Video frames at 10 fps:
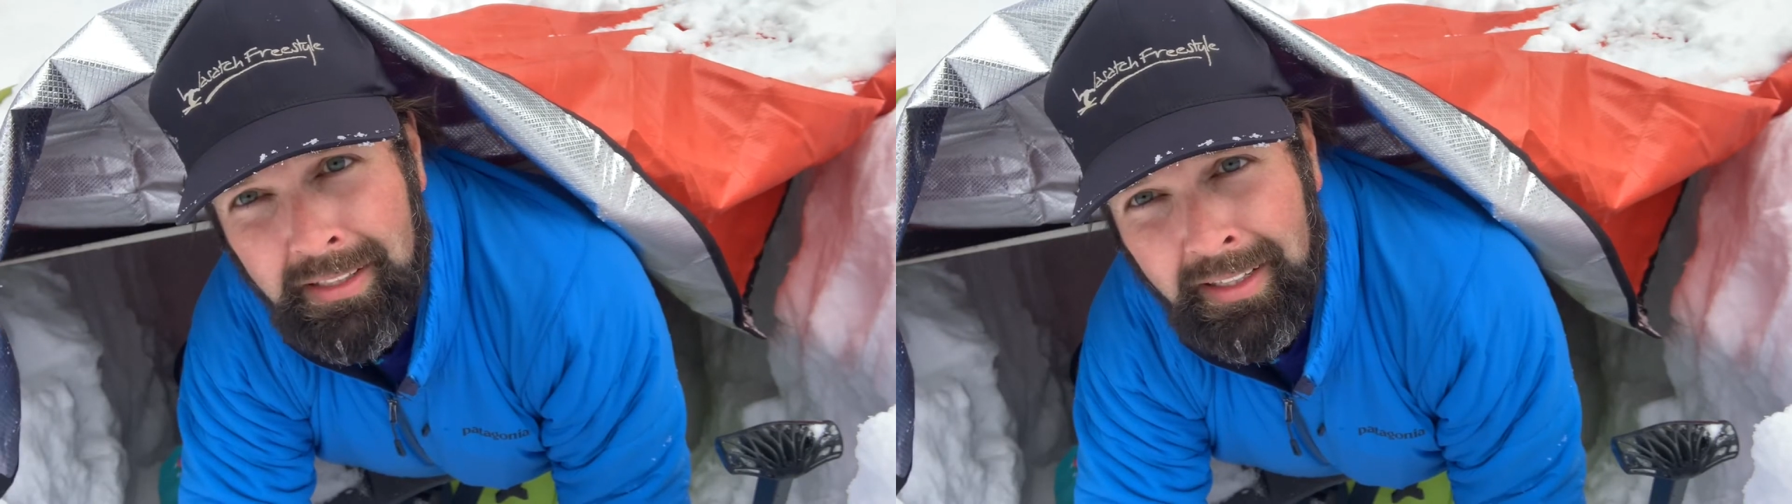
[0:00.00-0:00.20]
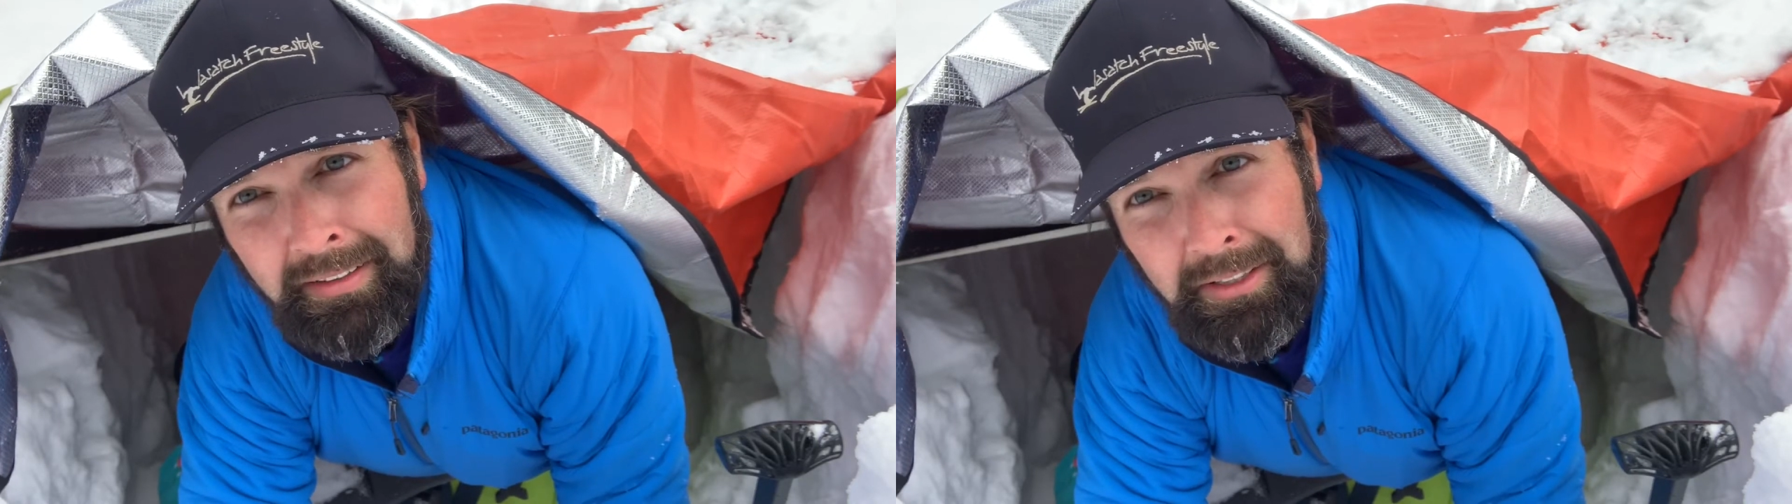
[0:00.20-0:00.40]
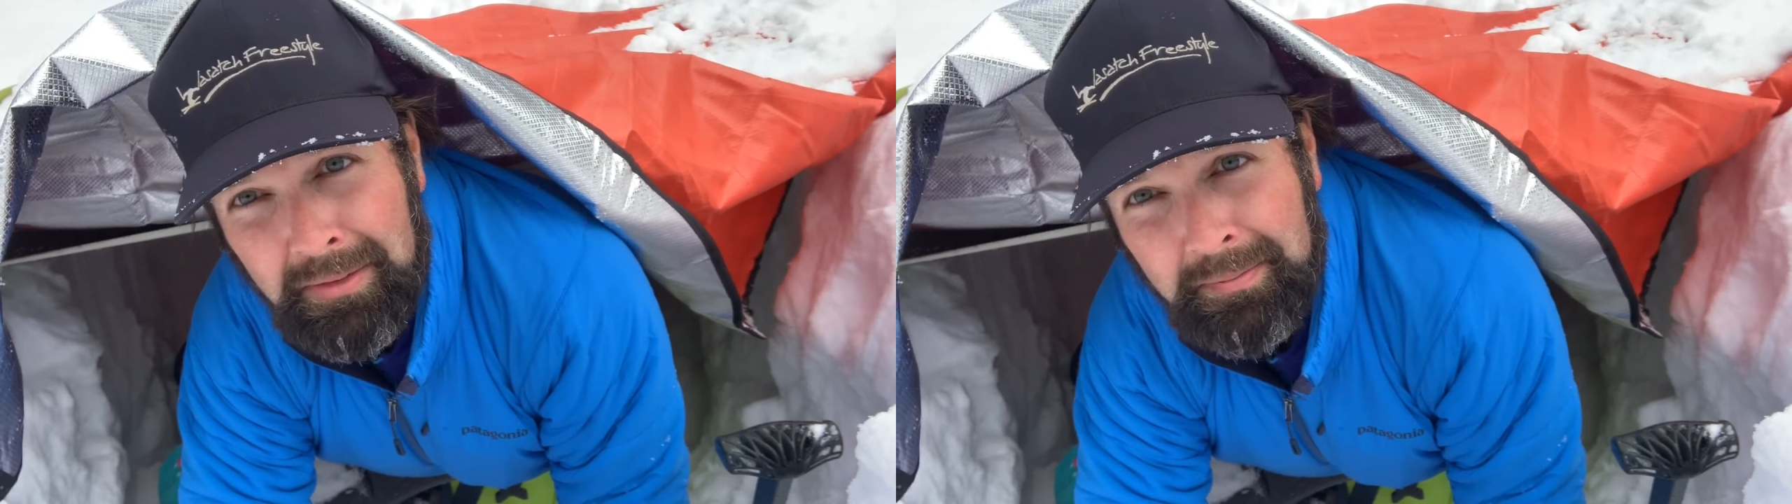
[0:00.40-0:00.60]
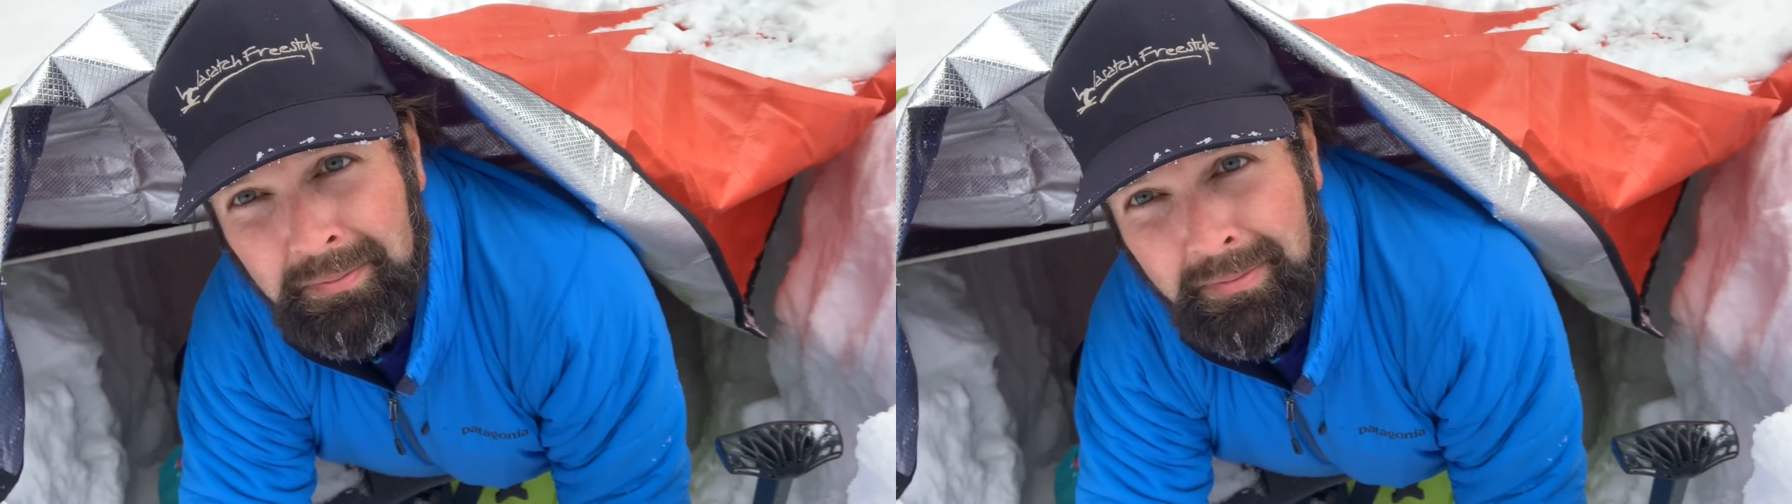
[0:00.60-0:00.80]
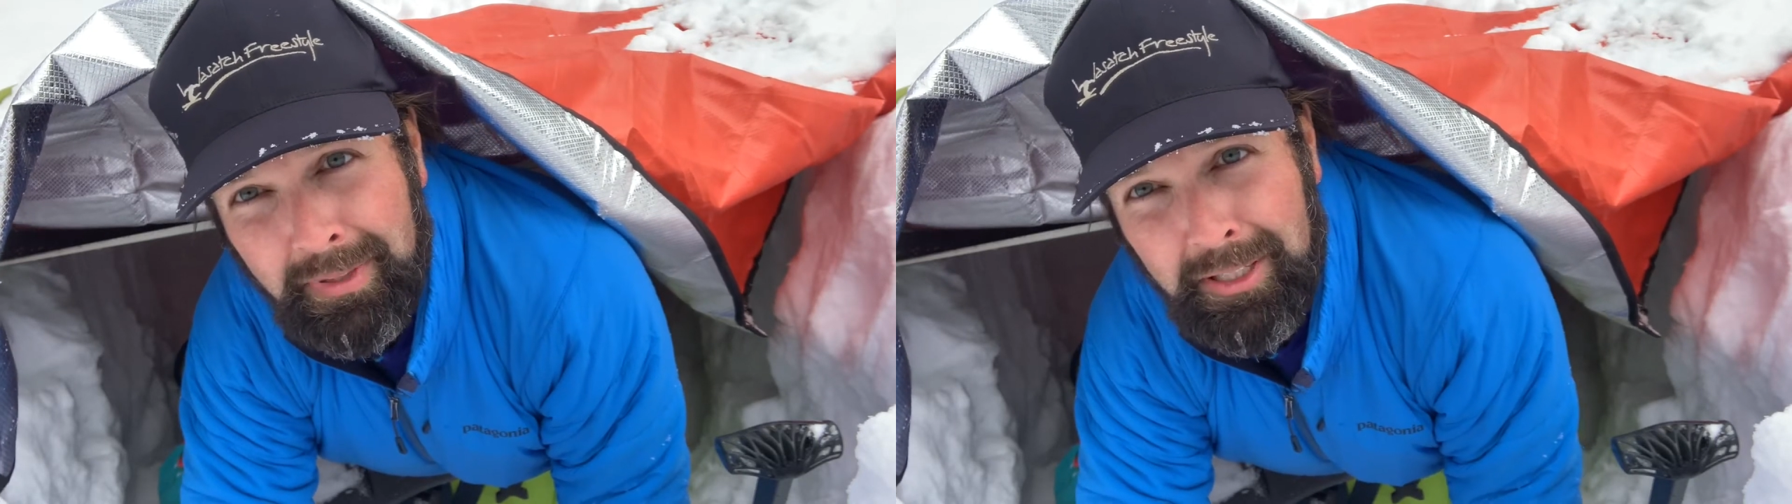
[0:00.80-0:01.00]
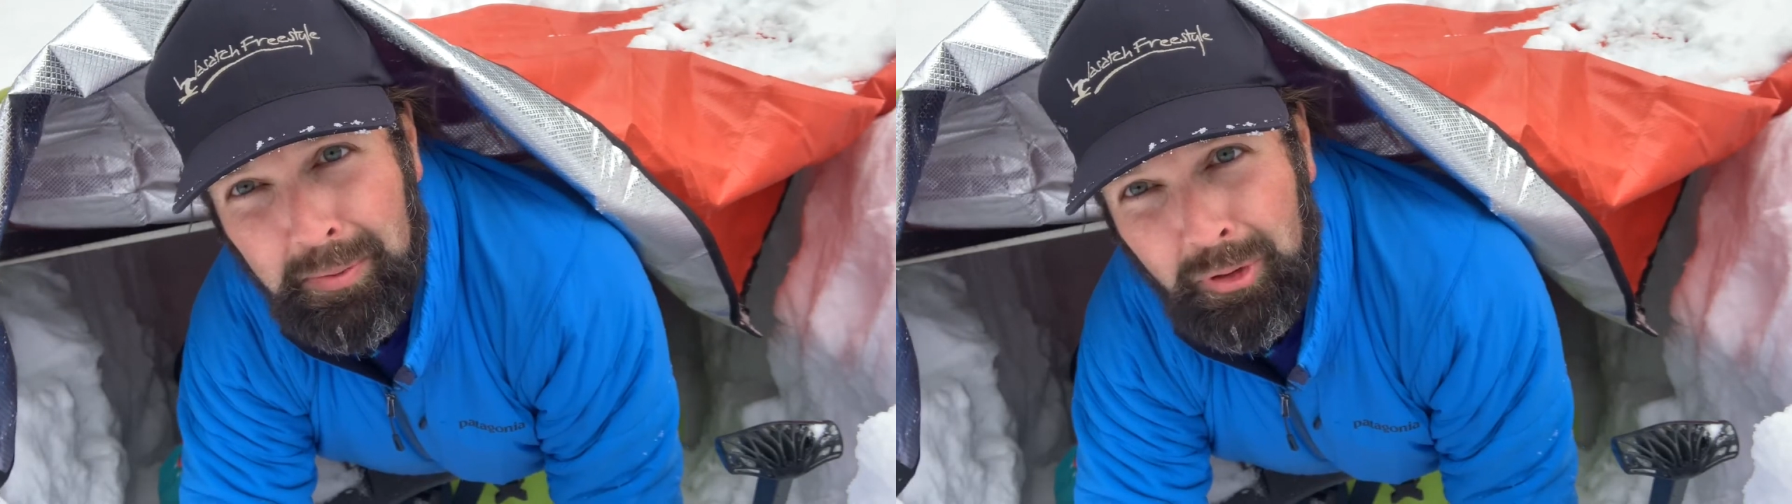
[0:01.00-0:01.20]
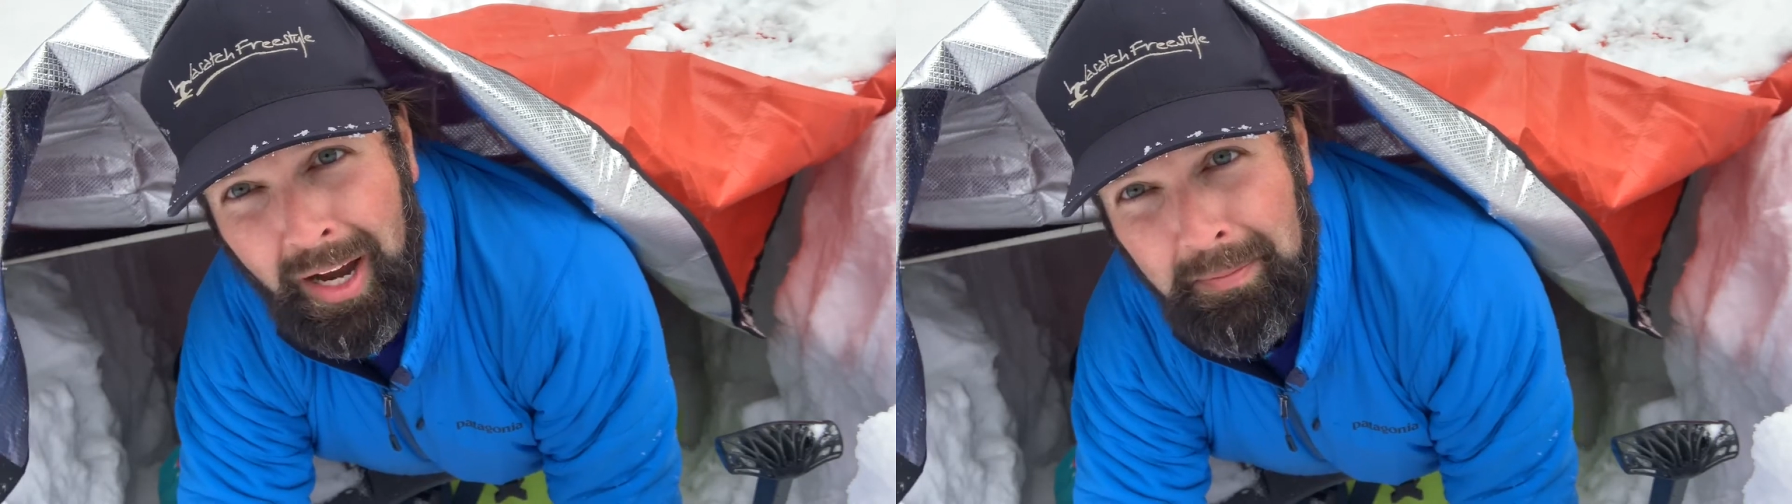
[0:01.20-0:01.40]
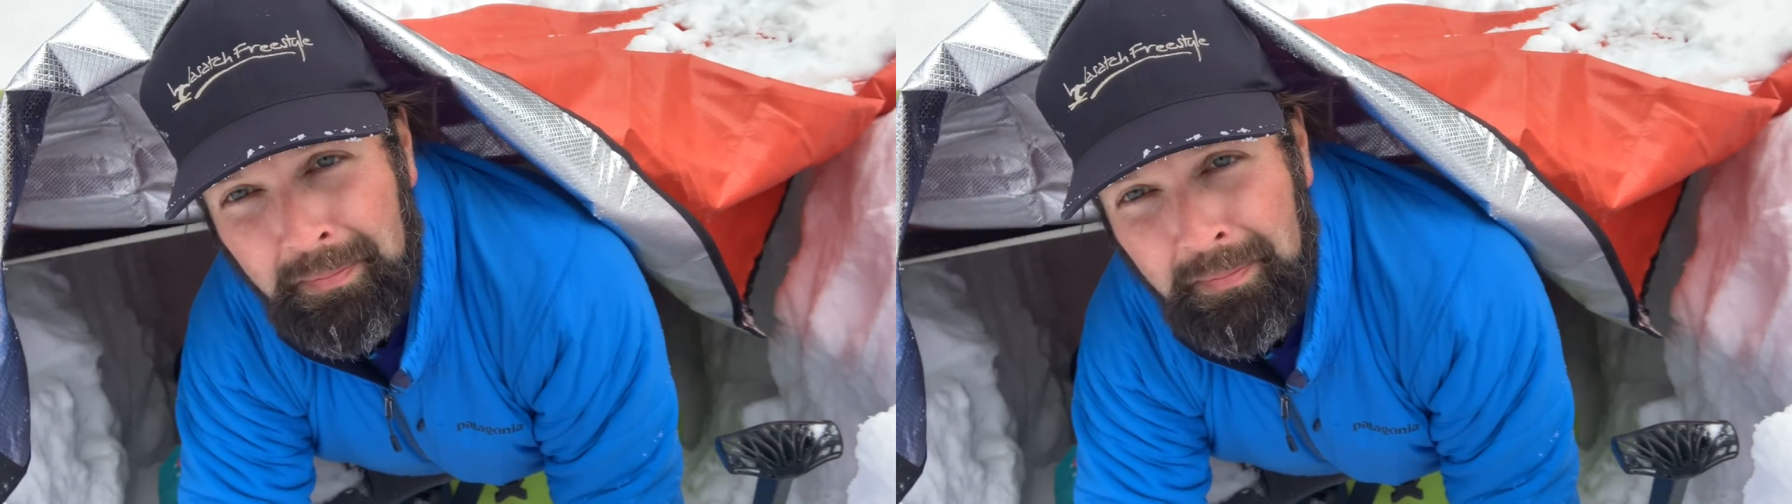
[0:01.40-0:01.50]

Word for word: like this. Please subscribe.